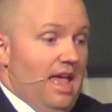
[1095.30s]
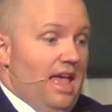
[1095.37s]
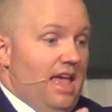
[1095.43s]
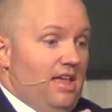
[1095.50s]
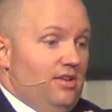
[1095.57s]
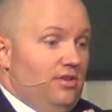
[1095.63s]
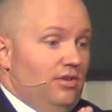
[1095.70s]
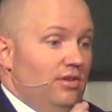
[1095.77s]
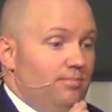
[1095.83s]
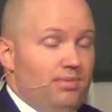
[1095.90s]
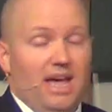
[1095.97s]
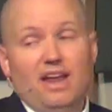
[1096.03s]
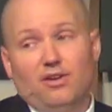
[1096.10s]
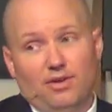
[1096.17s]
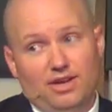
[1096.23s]
And you'd
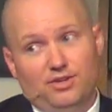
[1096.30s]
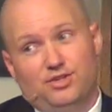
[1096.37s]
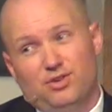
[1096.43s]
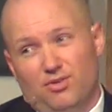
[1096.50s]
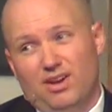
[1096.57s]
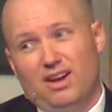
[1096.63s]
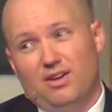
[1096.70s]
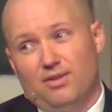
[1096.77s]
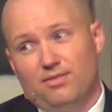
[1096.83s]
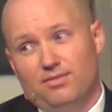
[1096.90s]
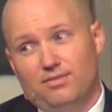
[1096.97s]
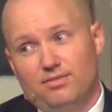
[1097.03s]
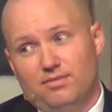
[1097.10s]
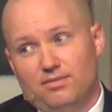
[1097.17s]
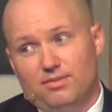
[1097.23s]
better enjoy it
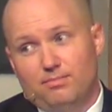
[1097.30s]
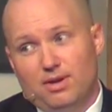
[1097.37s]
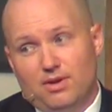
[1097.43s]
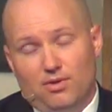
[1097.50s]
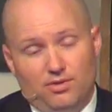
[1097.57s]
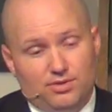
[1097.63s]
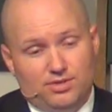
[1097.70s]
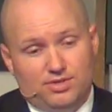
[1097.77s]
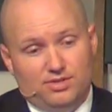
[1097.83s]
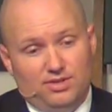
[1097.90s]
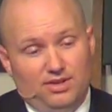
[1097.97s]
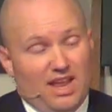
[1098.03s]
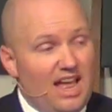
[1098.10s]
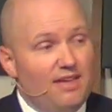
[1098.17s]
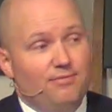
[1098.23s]
because
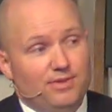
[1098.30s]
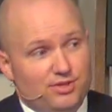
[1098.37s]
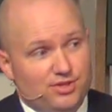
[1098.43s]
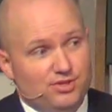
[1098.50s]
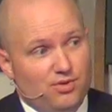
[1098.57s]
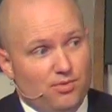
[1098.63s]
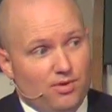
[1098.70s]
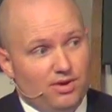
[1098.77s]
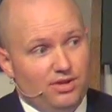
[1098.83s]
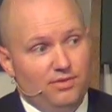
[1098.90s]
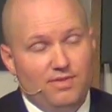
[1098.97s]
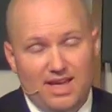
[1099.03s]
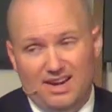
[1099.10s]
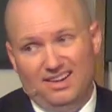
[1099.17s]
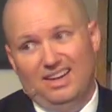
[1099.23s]
life is short.
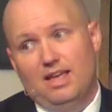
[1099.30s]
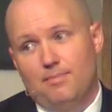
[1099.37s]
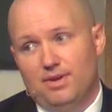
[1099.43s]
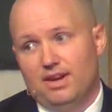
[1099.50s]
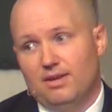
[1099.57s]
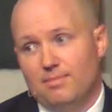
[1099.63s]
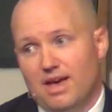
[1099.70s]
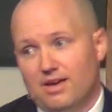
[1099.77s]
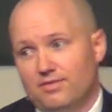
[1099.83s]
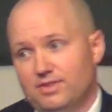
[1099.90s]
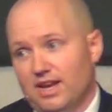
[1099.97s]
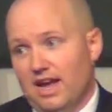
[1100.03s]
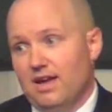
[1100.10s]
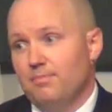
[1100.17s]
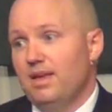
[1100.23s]
You've got a limited amount of
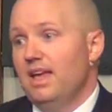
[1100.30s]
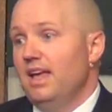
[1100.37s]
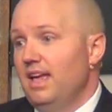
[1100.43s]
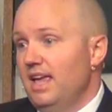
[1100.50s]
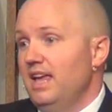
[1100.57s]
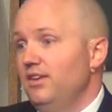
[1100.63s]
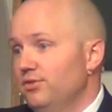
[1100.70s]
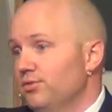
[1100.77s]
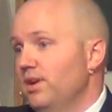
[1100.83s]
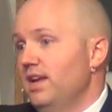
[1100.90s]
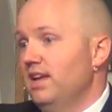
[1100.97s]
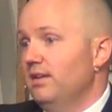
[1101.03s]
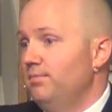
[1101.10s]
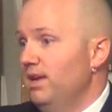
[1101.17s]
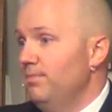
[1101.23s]
time. Eat,
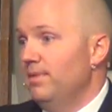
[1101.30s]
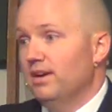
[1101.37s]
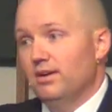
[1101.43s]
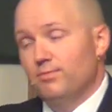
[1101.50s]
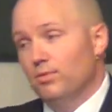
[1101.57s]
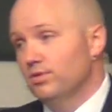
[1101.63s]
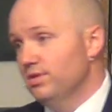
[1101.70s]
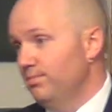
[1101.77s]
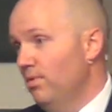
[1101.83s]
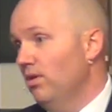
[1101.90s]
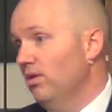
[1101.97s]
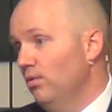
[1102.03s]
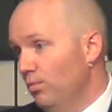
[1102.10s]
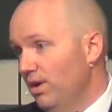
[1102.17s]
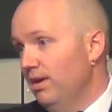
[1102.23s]
drink, and be merry, for
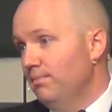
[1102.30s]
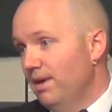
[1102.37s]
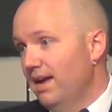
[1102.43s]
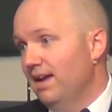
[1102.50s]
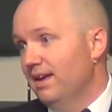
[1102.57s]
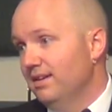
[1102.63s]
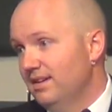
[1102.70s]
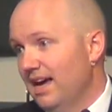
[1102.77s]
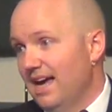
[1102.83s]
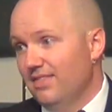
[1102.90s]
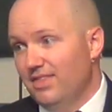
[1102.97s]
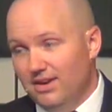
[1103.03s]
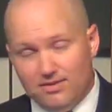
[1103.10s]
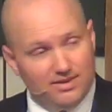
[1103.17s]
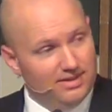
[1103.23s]
tomorrow we may die.
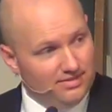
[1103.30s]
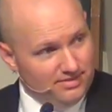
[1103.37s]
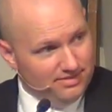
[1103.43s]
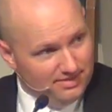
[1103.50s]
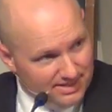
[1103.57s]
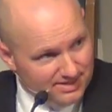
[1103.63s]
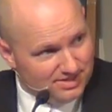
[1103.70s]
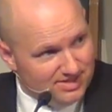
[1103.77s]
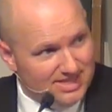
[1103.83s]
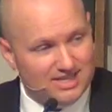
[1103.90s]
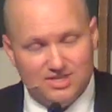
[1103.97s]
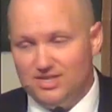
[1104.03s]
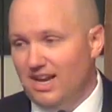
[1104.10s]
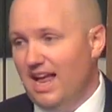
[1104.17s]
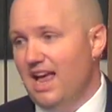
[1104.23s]
There is this
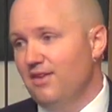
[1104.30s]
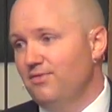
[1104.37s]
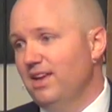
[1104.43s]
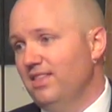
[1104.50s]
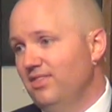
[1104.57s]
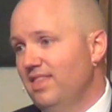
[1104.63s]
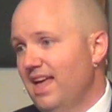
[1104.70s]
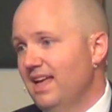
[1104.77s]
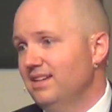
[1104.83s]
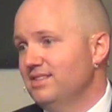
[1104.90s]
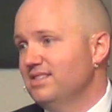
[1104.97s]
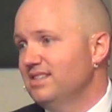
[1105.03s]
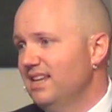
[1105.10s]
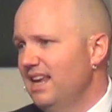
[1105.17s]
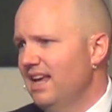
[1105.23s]
life, and
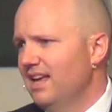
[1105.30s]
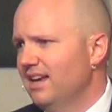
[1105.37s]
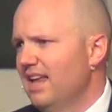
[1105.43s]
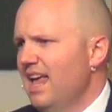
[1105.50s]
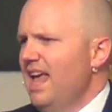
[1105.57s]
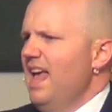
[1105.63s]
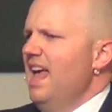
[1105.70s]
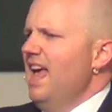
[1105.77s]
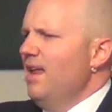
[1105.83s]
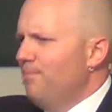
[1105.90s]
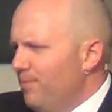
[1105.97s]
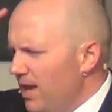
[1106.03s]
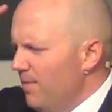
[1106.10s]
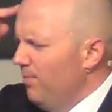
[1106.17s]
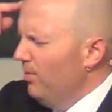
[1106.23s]
that's it. And
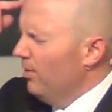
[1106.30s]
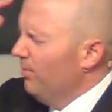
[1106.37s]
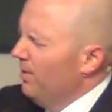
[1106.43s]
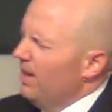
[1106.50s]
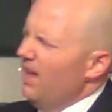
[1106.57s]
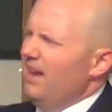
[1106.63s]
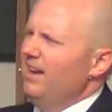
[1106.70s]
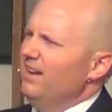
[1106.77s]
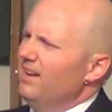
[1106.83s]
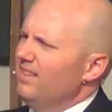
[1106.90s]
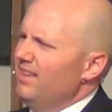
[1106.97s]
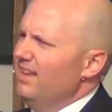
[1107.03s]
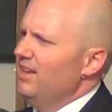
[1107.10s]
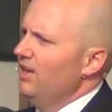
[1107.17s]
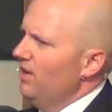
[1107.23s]
people are beginning to
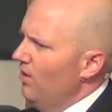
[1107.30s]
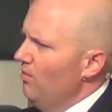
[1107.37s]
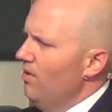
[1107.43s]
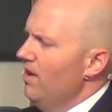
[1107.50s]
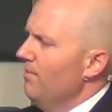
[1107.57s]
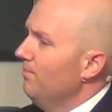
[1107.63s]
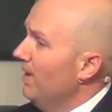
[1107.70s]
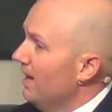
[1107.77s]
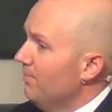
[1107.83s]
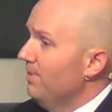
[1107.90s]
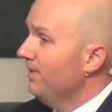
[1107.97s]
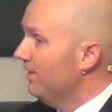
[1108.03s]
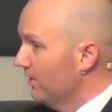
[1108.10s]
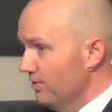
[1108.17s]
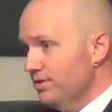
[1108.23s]
think, you know what?
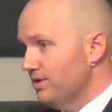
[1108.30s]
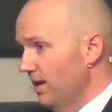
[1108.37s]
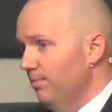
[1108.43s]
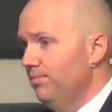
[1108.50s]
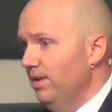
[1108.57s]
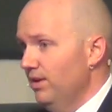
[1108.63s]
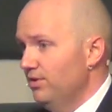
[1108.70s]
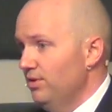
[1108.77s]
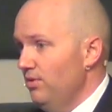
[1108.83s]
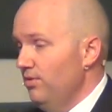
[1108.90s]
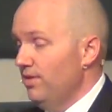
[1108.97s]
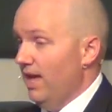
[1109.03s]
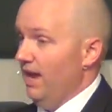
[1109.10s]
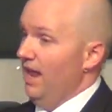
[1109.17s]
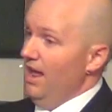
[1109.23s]
Maybe there's something to
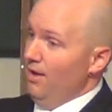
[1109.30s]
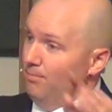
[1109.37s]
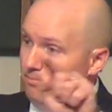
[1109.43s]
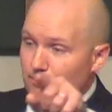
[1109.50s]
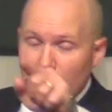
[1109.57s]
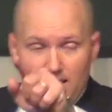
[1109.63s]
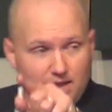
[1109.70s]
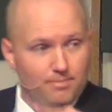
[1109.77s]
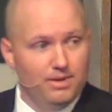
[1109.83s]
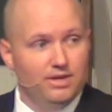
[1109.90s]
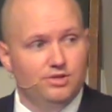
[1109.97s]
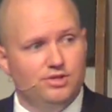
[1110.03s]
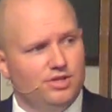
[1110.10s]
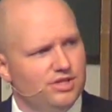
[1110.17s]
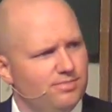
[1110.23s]
that. Maybe,
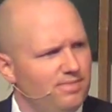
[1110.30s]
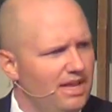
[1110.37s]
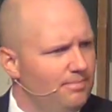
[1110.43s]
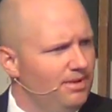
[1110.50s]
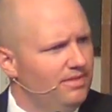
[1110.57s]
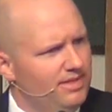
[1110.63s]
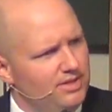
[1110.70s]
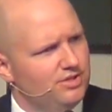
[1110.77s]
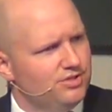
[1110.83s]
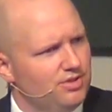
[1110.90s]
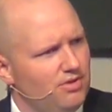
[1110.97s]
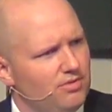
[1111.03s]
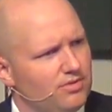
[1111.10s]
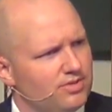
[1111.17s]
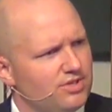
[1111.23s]
just maybe, these
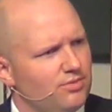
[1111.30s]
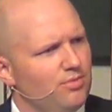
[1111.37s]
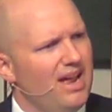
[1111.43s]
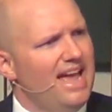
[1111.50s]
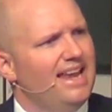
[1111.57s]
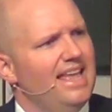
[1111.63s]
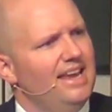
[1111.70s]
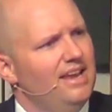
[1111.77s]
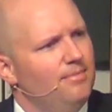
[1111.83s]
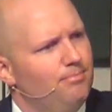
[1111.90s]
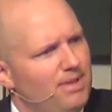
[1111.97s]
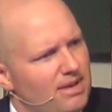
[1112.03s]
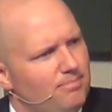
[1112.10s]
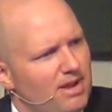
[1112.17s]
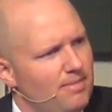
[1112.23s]
jokers are right. And
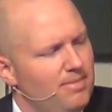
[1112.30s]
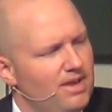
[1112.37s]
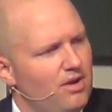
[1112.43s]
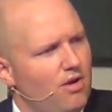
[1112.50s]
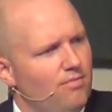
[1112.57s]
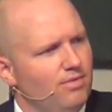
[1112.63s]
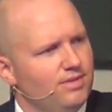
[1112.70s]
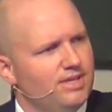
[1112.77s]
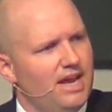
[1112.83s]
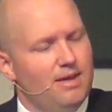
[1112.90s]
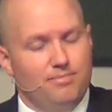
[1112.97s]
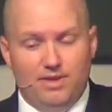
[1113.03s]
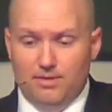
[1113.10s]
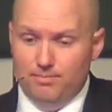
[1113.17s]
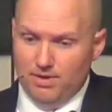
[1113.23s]
bit by bit, over
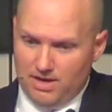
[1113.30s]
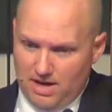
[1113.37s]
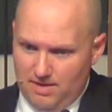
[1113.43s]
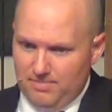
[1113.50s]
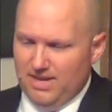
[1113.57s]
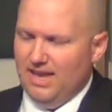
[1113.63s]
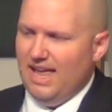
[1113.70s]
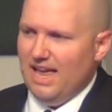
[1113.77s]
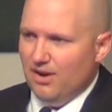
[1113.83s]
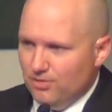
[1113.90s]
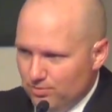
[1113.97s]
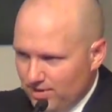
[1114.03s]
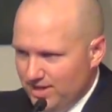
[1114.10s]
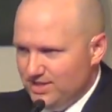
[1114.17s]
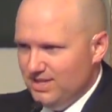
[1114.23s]
time, they're becoming
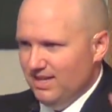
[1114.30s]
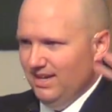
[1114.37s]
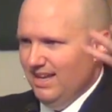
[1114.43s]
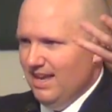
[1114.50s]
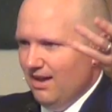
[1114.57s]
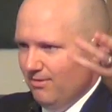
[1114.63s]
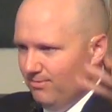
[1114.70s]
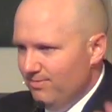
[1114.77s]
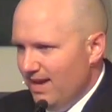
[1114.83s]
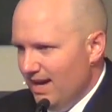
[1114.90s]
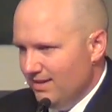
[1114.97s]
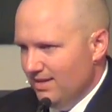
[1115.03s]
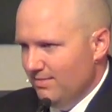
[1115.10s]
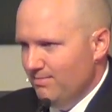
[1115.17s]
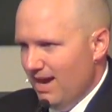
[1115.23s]
increasingly
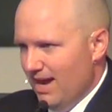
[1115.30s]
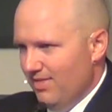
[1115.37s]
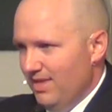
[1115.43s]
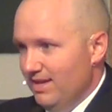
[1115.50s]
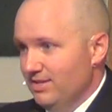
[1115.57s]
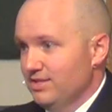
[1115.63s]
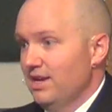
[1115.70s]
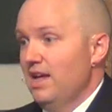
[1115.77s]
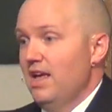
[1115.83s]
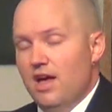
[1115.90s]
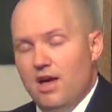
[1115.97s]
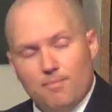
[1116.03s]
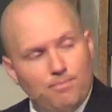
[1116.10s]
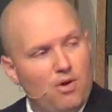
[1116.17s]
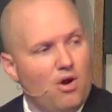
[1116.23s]
affected by this.
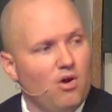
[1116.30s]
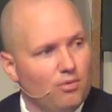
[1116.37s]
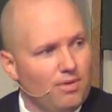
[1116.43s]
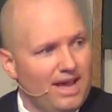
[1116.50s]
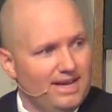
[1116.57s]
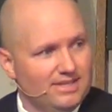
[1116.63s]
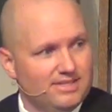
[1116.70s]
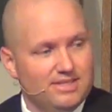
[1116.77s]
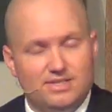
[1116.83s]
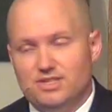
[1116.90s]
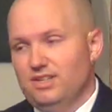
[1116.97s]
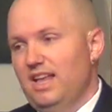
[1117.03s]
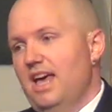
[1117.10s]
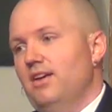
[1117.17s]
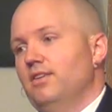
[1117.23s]
Paul writes
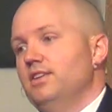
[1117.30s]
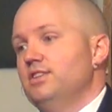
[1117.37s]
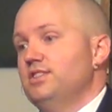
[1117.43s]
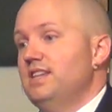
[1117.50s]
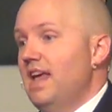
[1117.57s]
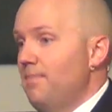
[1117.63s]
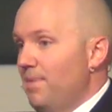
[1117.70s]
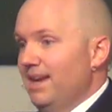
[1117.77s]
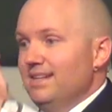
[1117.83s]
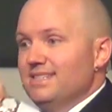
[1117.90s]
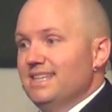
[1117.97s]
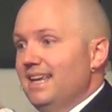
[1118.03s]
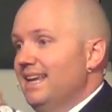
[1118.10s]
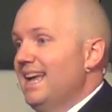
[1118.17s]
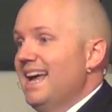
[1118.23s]
this letter to step in and
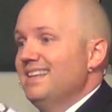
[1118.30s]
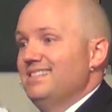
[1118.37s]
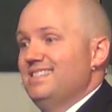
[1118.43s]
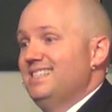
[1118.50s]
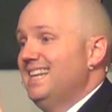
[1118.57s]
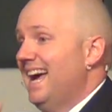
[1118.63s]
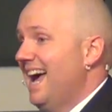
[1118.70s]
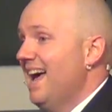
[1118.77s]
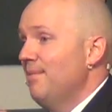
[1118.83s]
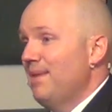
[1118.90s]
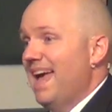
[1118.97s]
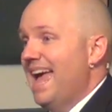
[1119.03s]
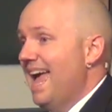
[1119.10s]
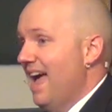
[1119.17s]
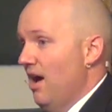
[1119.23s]
say, guys, time
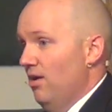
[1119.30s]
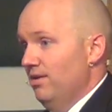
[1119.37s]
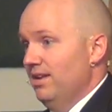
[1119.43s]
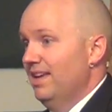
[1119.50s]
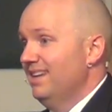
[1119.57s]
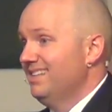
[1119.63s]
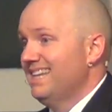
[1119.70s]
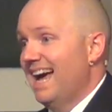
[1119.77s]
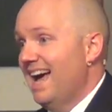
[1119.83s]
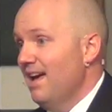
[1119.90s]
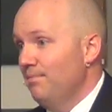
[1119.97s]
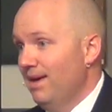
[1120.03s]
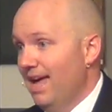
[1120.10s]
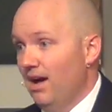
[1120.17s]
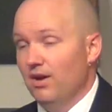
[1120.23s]
out,
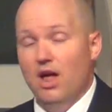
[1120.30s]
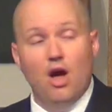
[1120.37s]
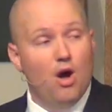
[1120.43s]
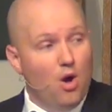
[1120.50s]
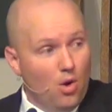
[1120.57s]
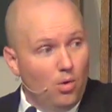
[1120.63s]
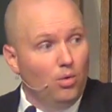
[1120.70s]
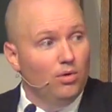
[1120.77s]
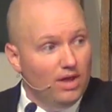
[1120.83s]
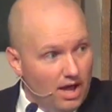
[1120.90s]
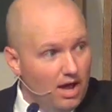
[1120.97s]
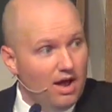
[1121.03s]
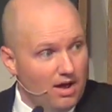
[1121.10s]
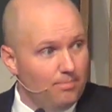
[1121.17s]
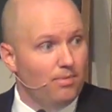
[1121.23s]
time out, hold
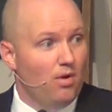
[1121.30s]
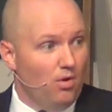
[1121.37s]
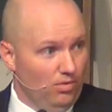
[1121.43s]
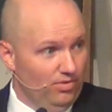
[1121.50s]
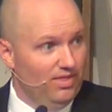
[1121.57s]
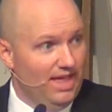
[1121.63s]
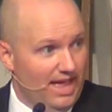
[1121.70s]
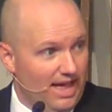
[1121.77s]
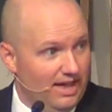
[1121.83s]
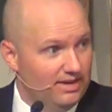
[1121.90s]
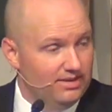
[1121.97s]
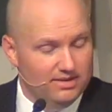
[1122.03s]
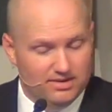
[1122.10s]
up on that.